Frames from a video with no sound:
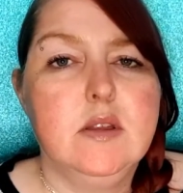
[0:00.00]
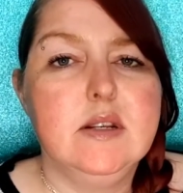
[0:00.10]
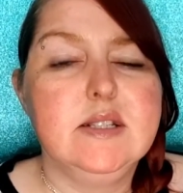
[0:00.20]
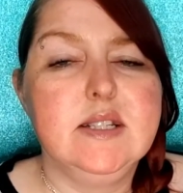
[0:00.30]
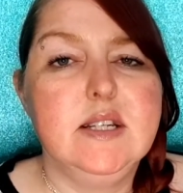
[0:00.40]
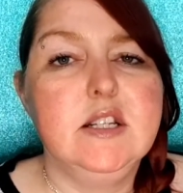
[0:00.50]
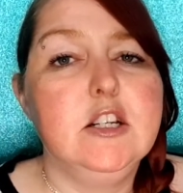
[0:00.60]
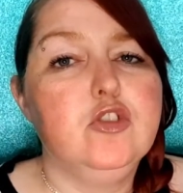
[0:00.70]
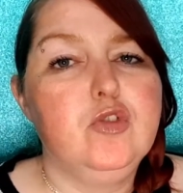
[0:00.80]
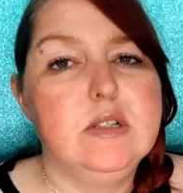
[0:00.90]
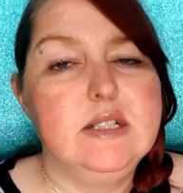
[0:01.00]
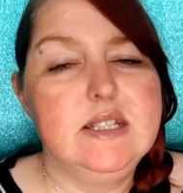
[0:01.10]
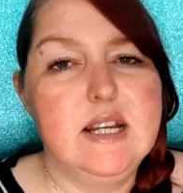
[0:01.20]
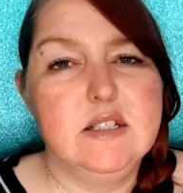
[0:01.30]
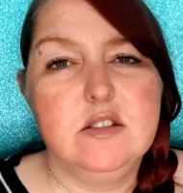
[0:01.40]
The screen is really
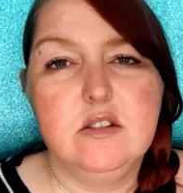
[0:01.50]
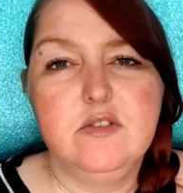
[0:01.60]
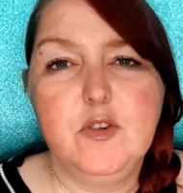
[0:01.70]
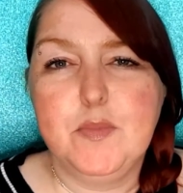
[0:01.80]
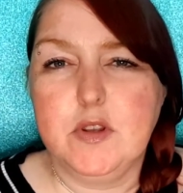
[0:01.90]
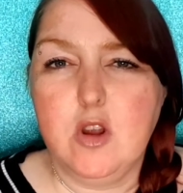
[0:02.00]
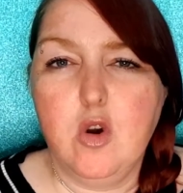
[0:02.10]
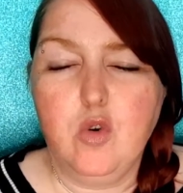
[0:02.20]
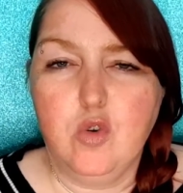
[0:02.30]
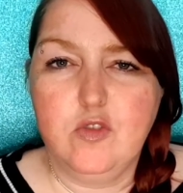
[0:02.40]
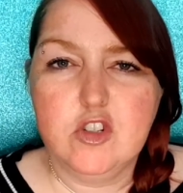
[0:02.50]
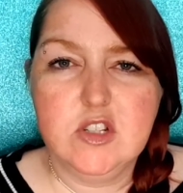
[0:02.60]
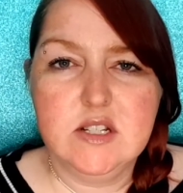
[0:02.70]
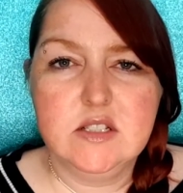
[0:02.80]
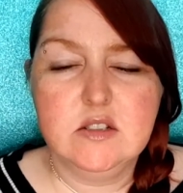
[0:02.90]
sensitive, but not
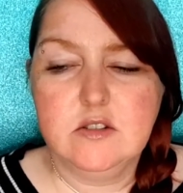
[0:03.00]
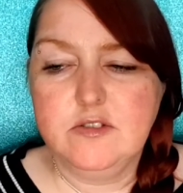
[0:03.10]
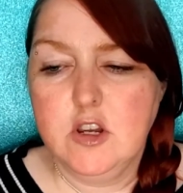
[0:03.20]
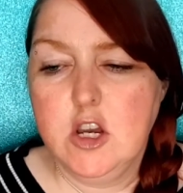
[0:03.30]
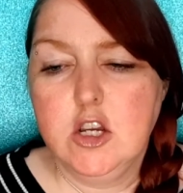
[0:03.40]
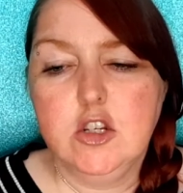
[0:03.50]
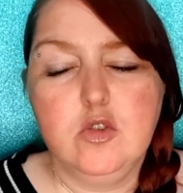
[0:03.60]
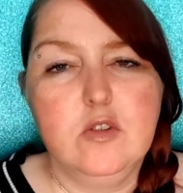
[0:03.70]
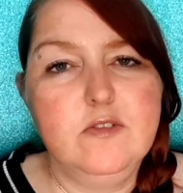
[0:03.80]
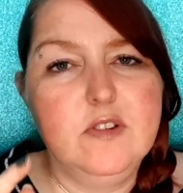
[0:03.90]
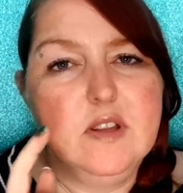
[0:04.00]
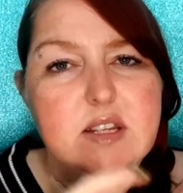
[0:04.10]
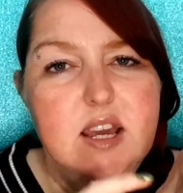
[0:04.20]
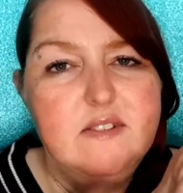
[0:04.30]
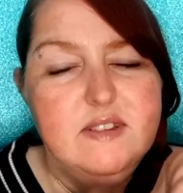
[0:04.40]
oversensitive. You don't feel
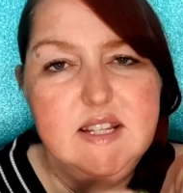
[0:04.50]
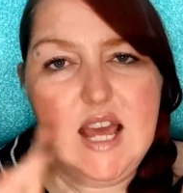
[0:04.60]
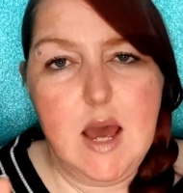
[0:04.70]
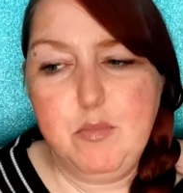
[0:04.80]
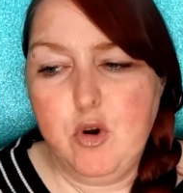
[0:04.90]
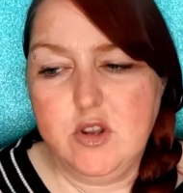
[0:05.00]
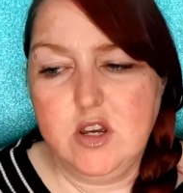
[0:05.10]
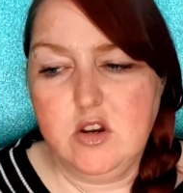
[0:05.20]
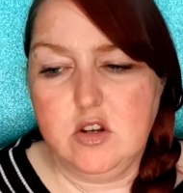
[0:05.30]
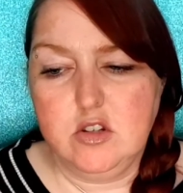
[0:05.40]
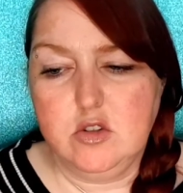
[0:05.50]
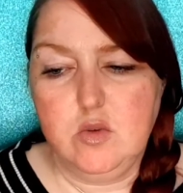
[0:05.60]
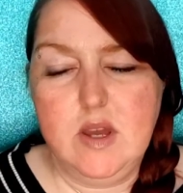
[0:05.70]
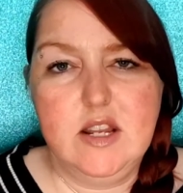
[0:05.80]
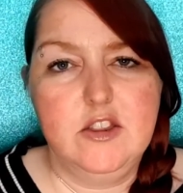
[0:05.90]
like you have to tap on it or
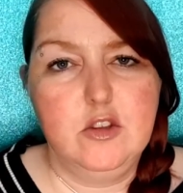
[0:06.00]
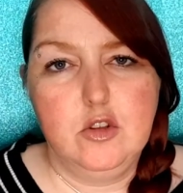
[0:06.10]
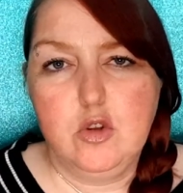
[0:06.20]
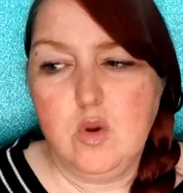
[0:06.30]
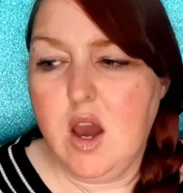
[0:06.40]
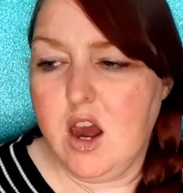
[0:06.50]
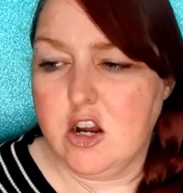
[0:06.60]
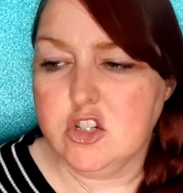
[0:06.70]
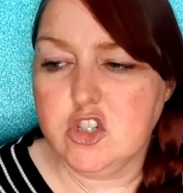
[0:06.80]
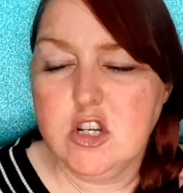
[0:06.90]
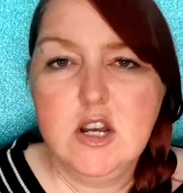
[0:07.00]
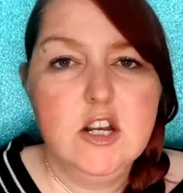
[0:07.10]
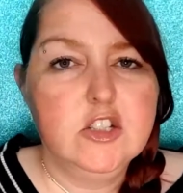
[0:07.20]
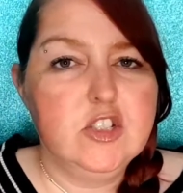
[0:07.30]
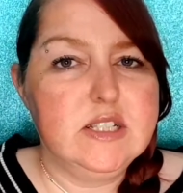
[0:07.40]
do anything too harsh.
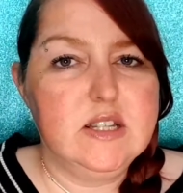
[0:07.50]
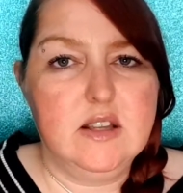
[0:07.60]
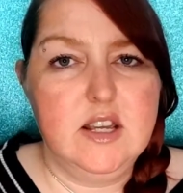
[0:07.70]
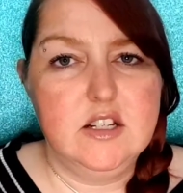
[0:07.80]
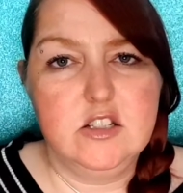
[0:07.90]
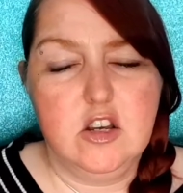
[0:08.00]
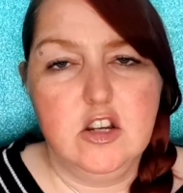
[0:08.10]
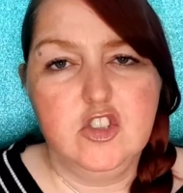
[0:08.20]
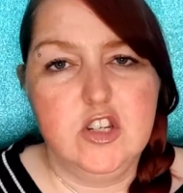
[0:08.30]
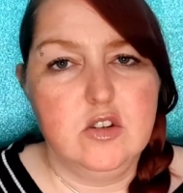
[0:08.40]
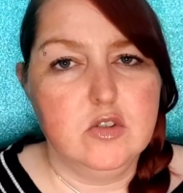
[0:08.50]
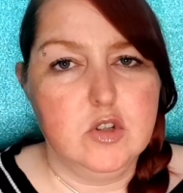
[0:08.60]
Just the lightest touch and it'll